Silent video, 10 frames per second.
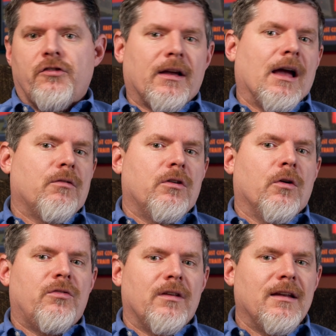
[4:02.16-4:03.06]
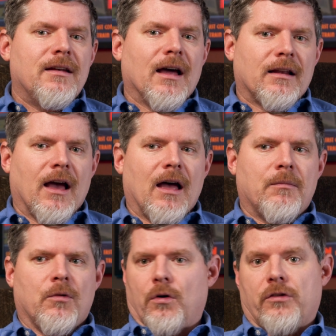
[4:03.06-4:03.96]
check out N O C D dot
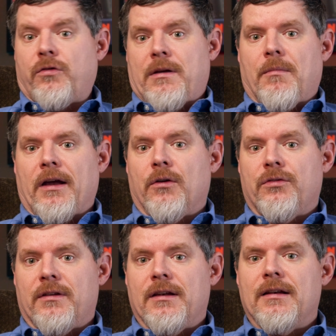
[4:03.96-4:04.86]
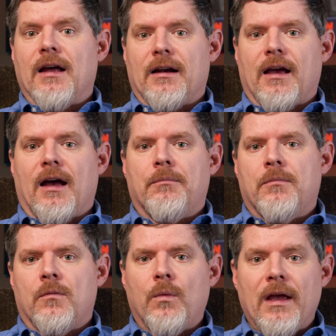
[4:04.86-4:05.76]
com or treat my O C D dot com.
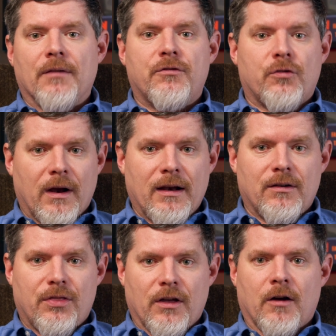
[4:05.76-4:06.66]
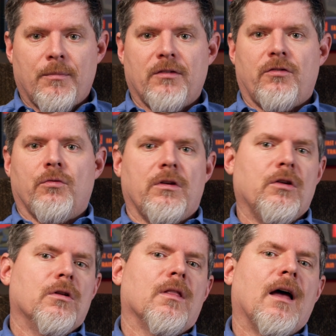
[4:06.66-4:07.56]
We have trained therapists who
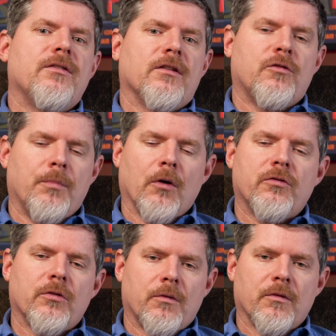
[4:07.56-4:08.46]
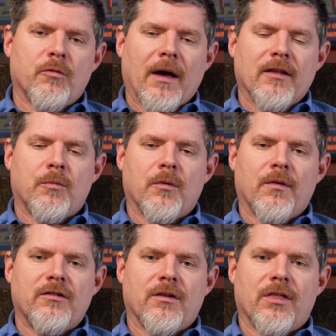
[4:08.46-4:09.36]
utilize exposure and response
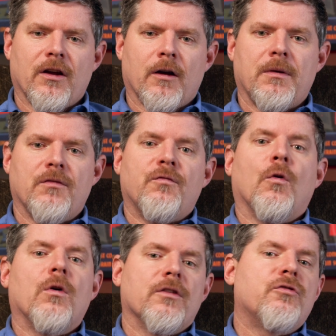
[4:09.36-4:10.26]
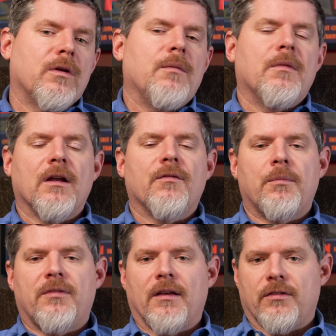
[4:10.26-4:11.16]
prevention therapy for the treatment of
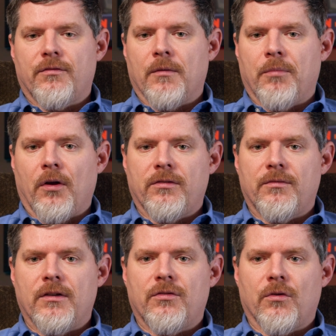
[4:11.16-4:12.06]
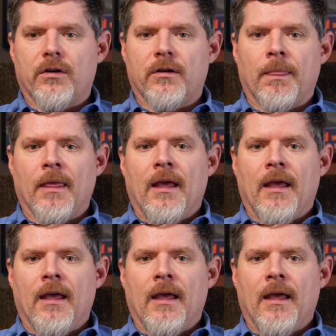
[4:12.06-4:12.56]
obsessive-compulsive disorder.